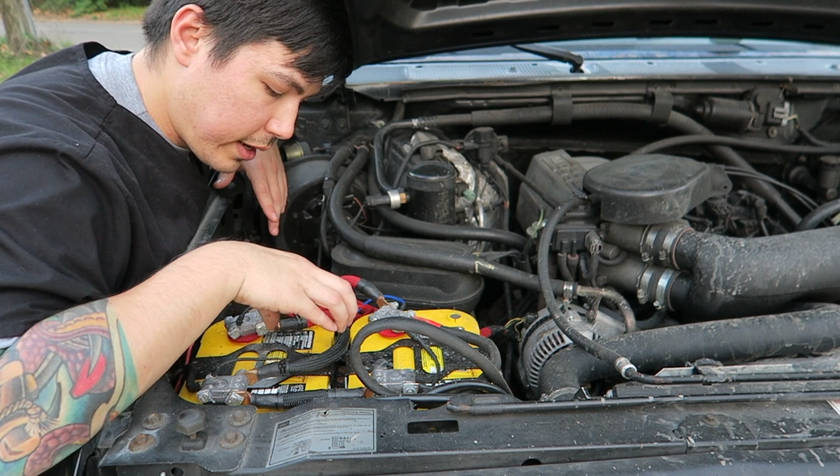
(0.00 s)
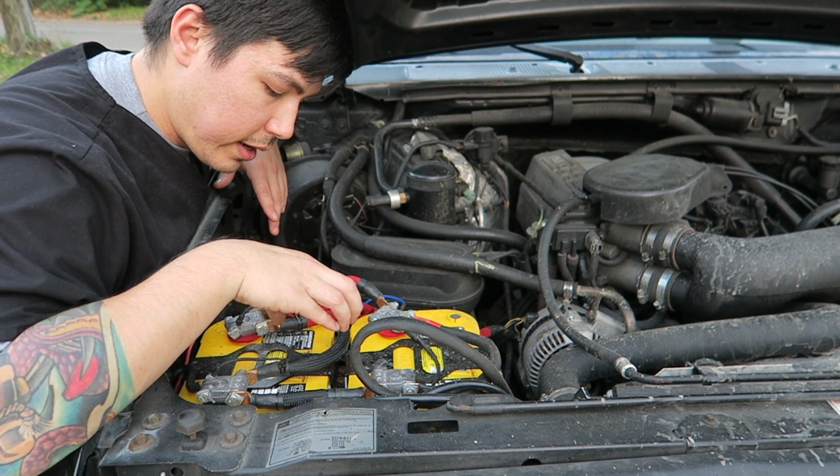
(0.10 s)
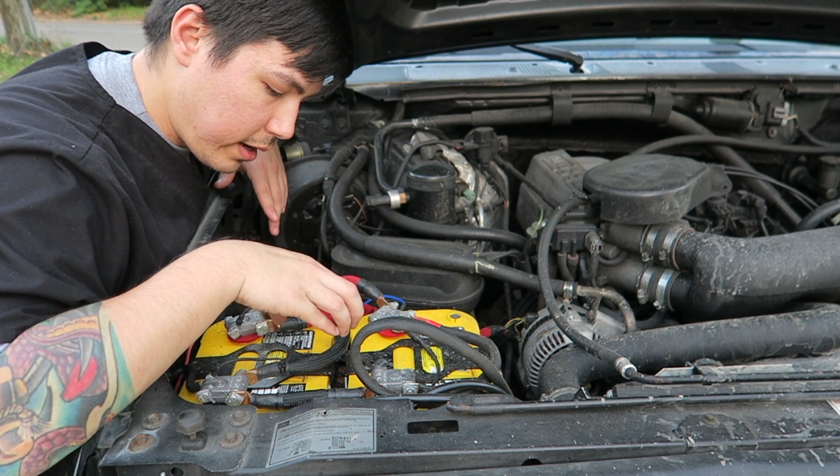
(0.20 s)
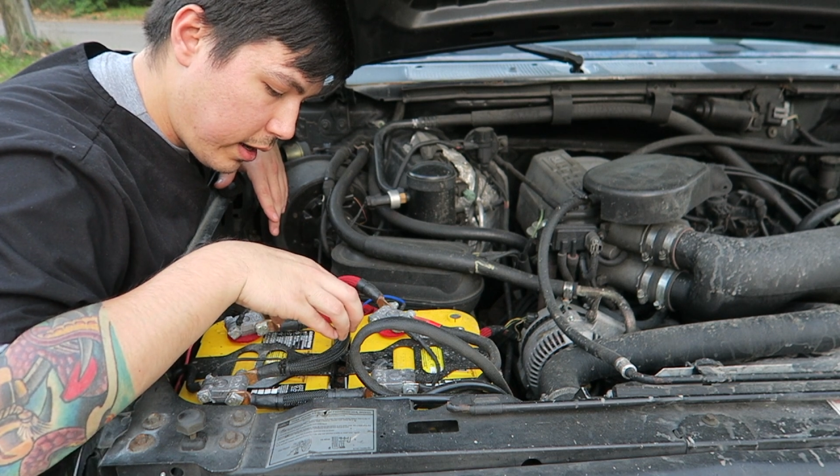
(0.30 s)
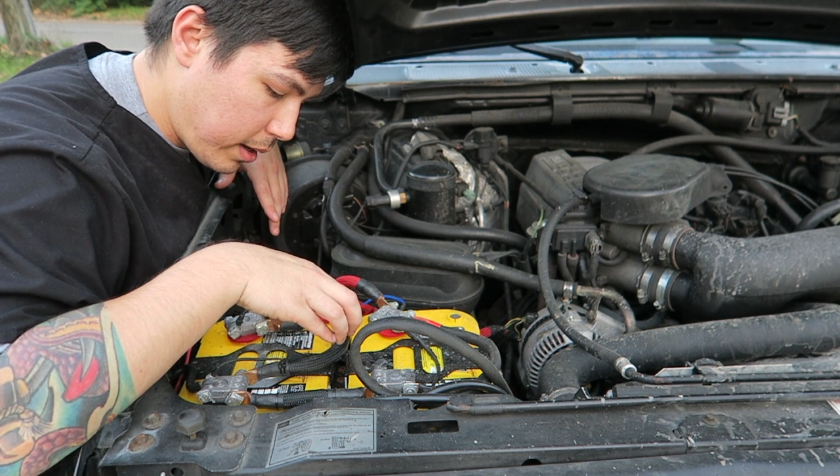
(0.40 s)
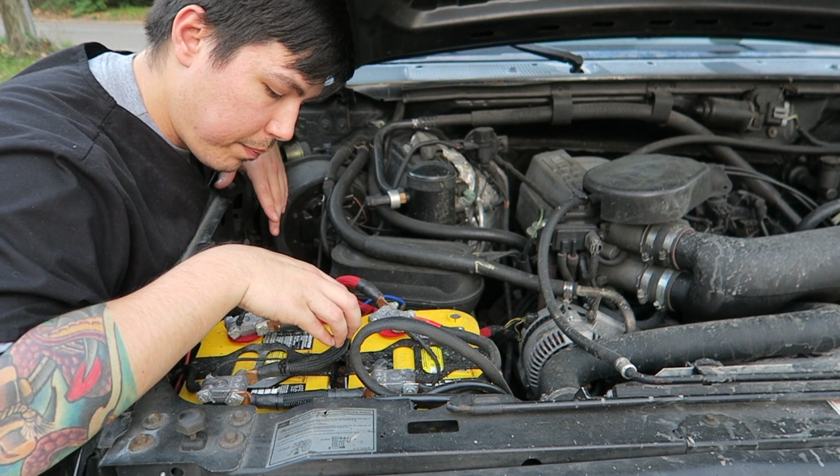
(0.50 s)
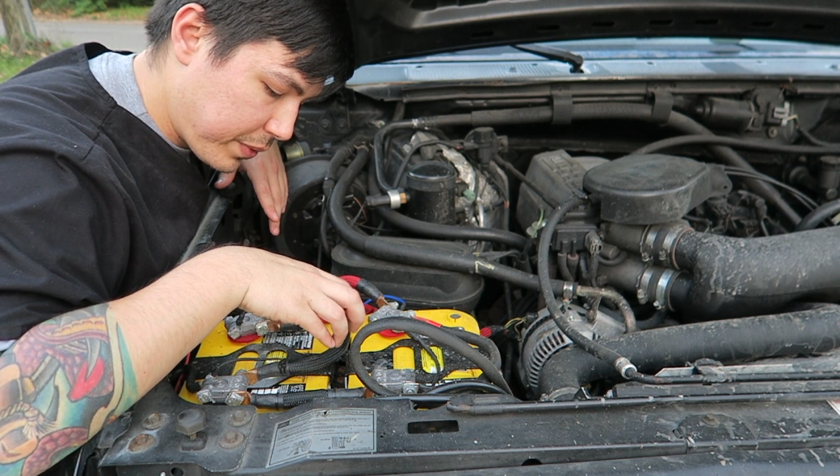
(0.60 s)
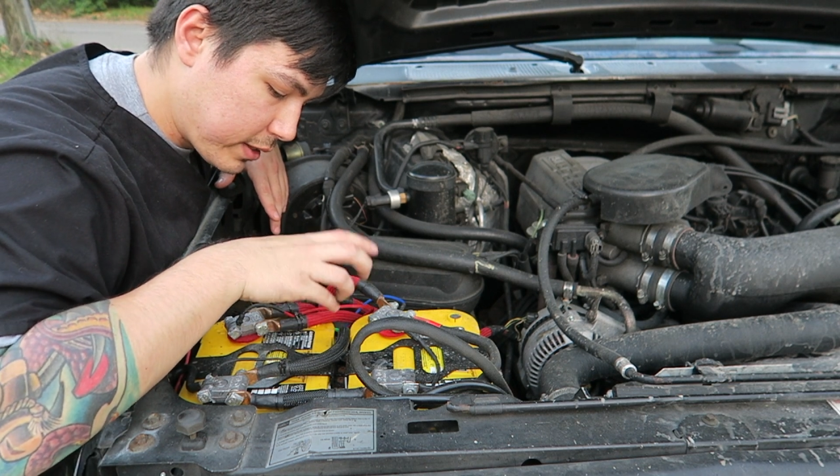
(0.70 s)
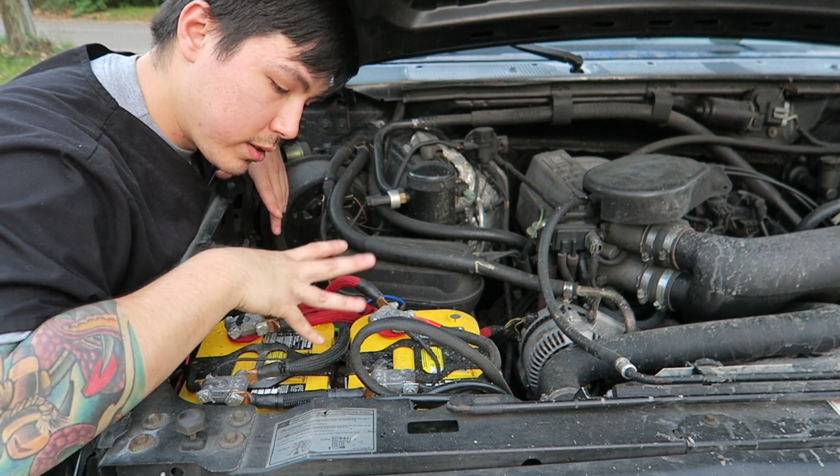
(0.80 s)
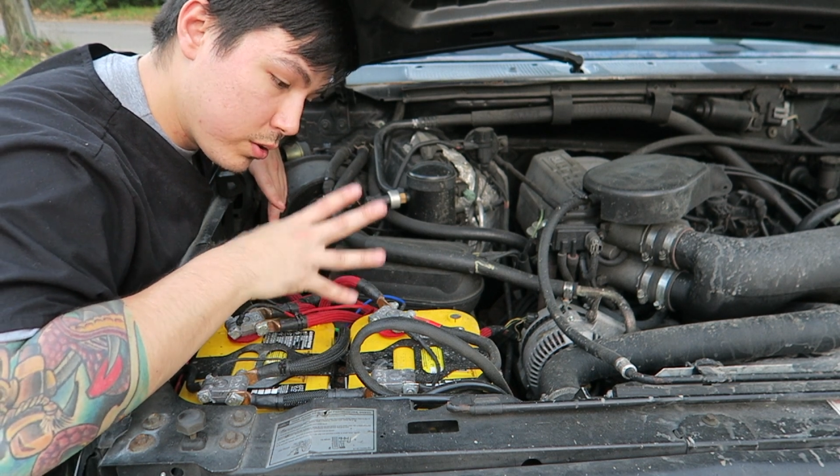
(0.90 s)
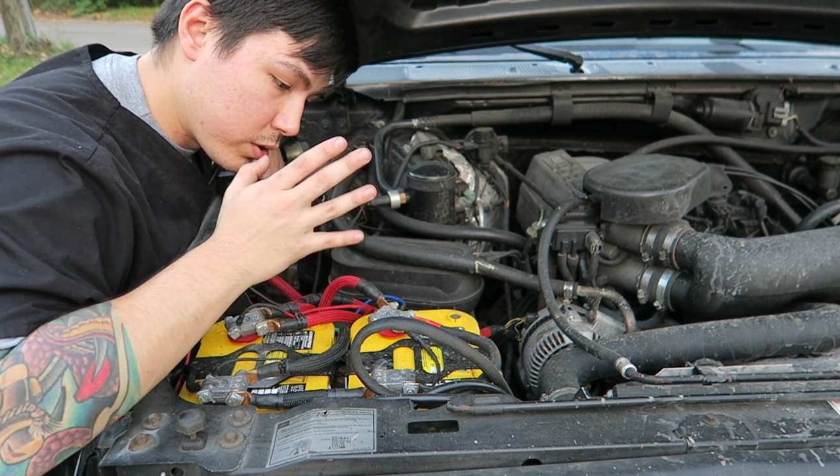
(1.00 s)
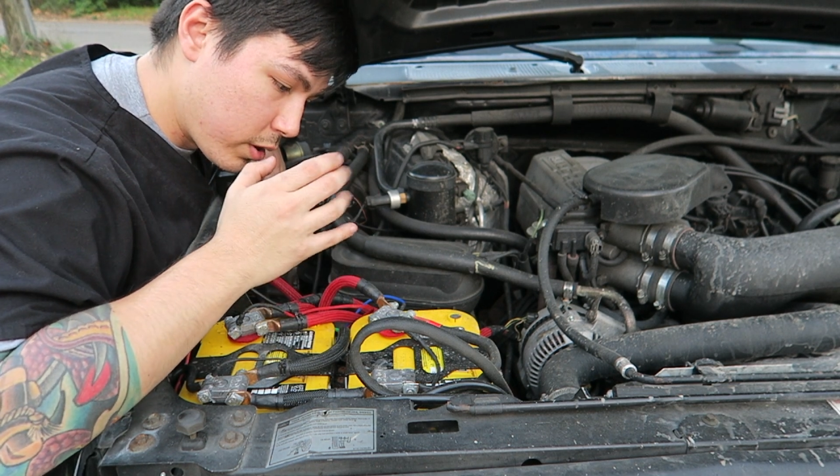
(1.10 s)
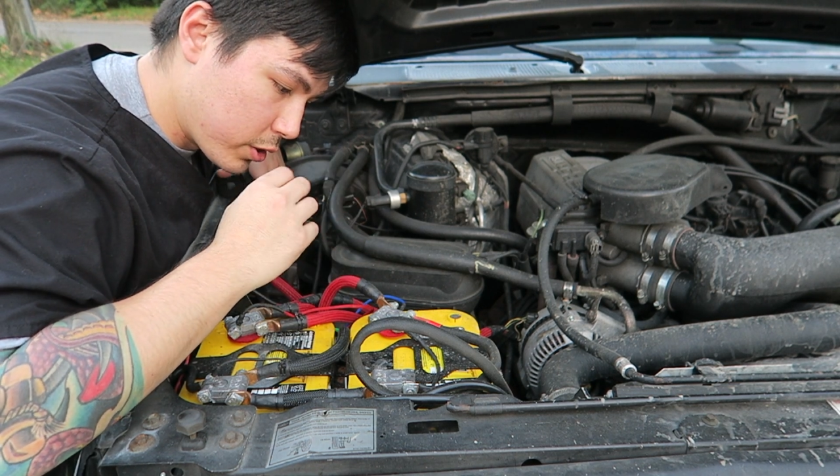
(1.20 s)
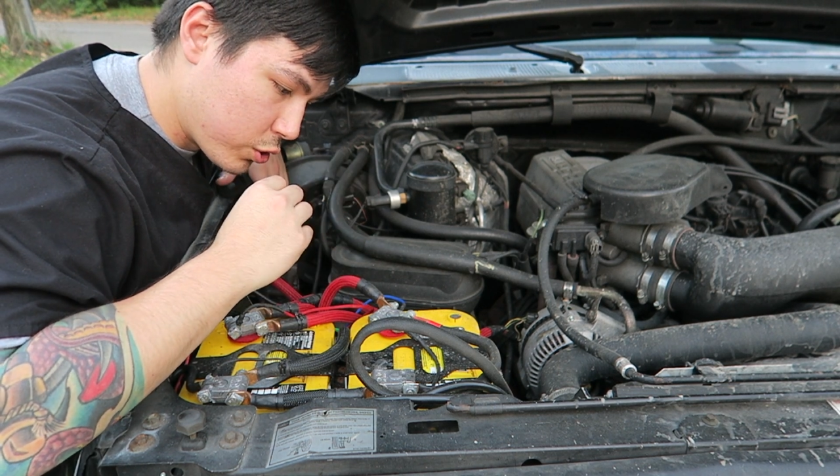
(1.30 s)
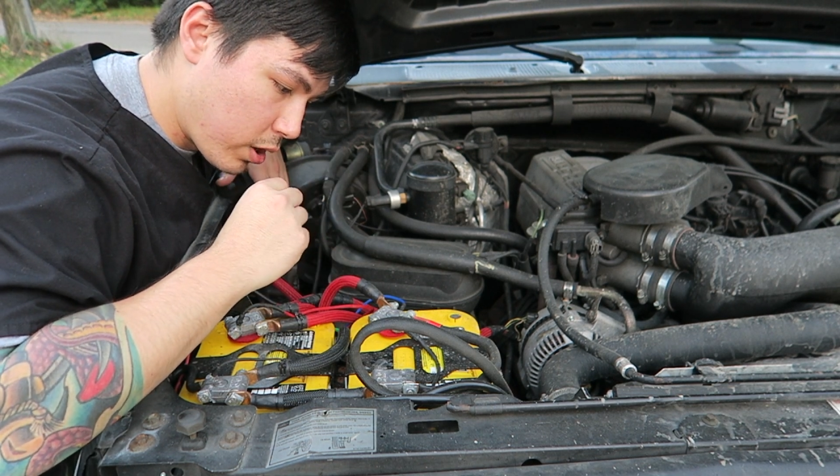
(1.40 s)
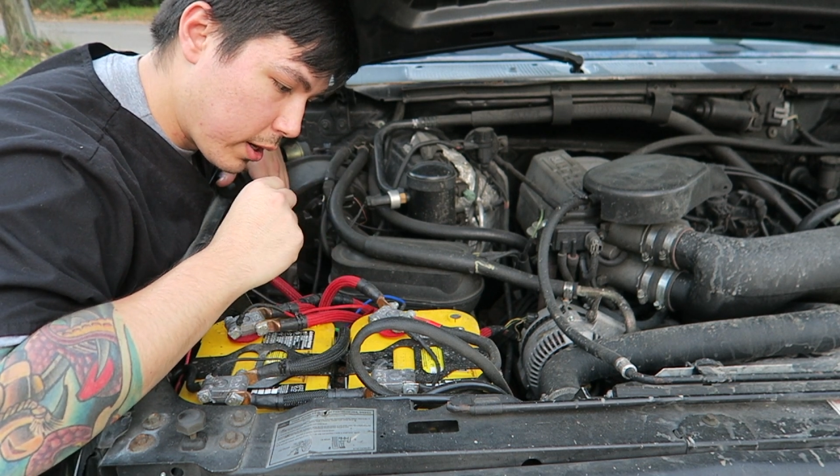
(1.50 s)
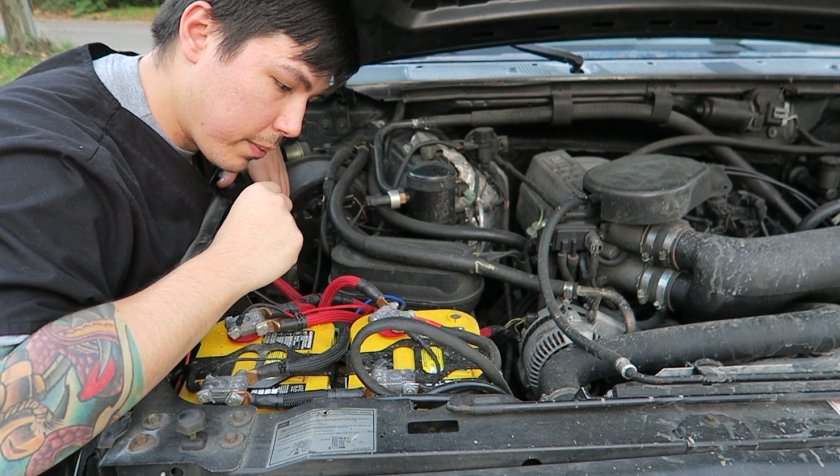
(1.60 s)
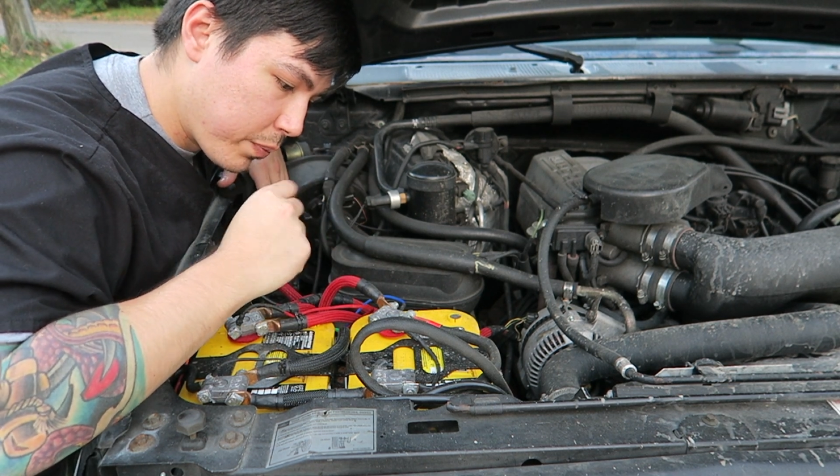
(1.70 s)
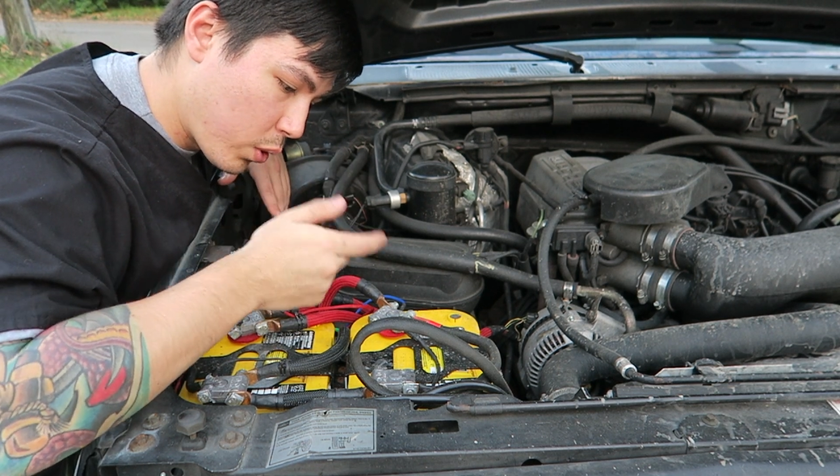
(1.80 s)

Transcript: can still start your truck.